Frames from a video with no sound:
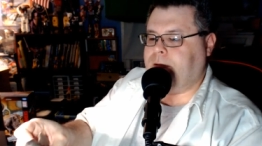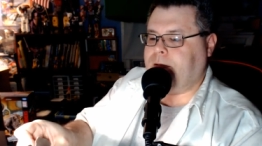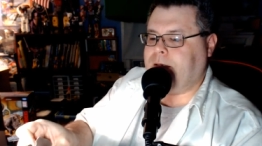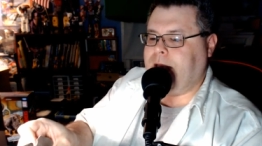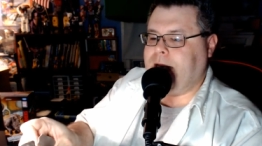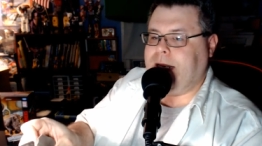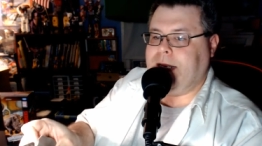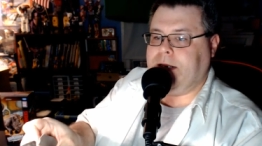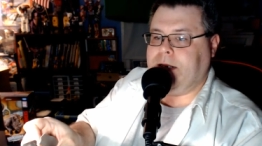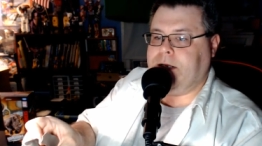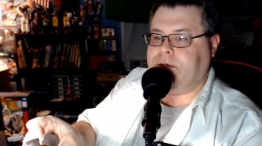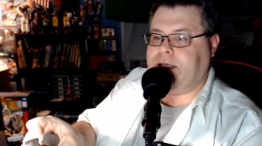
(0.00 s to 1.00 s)
And
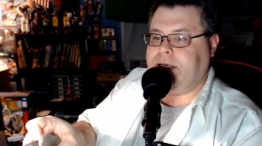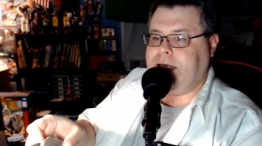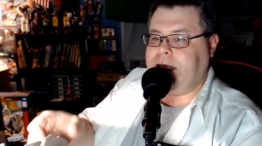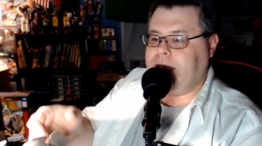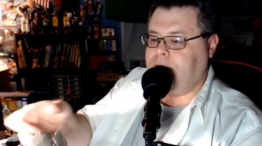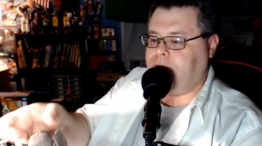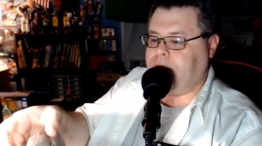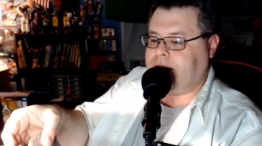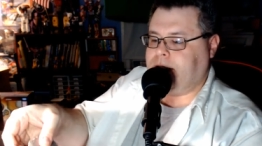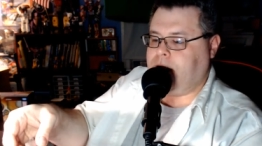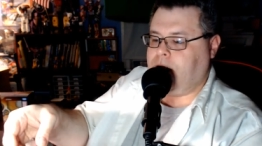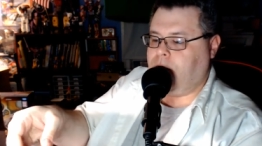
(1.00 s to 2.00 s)
here's the knee where it's going
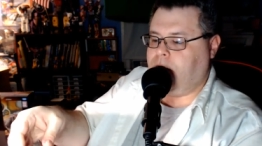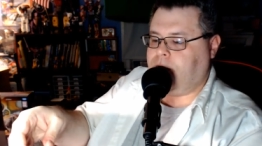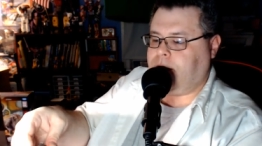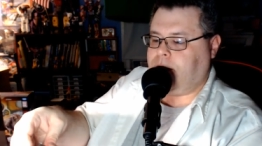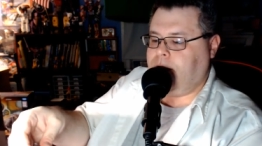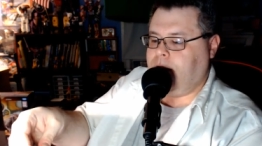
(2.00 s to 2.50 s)
to go over.